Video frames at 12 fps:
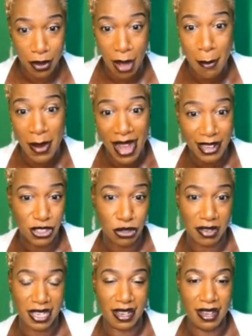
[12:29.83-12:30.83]
a
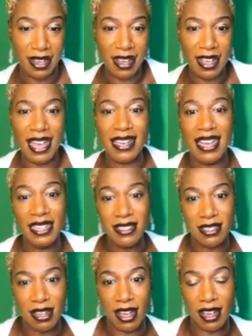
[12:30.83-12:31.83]
battery
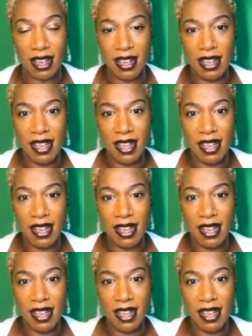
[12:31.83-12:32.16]
against her.